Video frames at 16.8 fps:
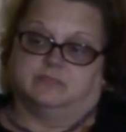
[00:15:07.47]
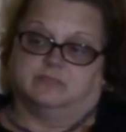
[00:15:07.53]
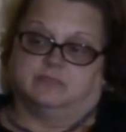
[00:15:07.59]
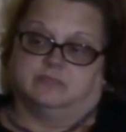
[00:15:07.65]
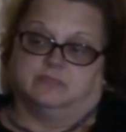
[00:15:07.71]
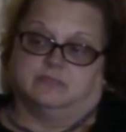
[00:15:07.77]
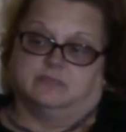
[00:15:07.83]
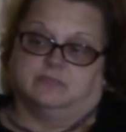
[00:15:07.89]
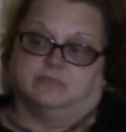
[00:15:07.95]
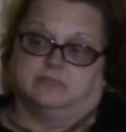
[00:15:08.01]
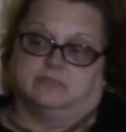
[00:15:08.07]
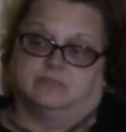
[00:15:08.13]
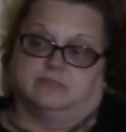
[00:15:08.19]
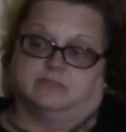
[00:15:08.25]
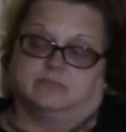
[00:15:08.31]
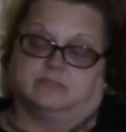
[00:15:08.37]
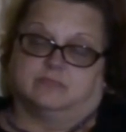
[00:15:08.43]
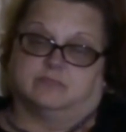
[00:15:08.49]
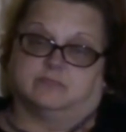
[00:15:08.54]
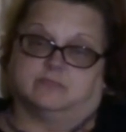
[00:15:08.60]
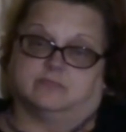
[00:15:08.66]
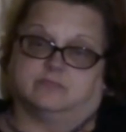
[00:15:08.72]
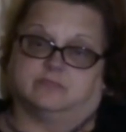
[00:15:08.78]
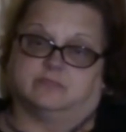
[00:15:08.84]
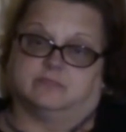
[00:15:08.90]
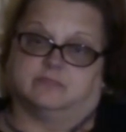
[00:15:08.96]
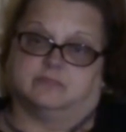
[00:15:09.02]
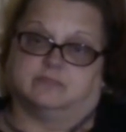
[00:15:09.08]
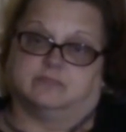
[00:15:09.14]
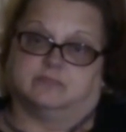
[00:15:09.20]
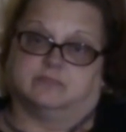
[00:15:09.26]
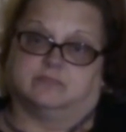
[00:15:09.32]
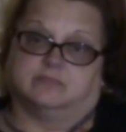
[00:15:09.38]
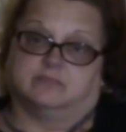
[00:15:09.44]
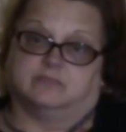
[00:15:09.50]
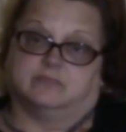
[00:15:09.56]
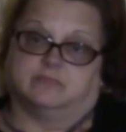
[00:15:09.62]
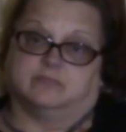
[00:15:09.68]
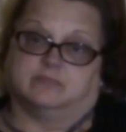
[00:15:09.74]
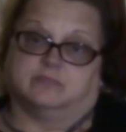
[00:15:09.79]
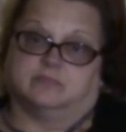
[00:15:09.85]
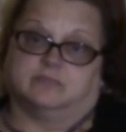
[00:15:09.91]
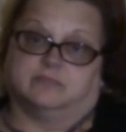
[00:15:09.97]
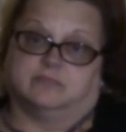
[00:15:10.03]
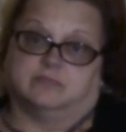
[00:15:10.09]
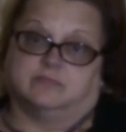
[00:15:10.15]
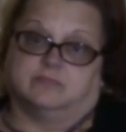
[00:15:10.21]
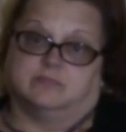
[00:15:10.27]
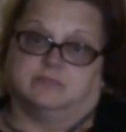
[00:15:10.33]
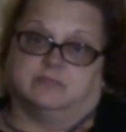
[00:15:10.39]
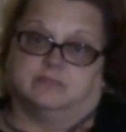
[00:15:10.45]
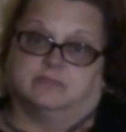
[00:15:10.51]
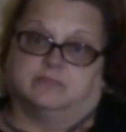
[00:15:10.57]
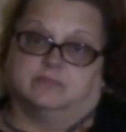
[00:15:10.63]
(not speaking)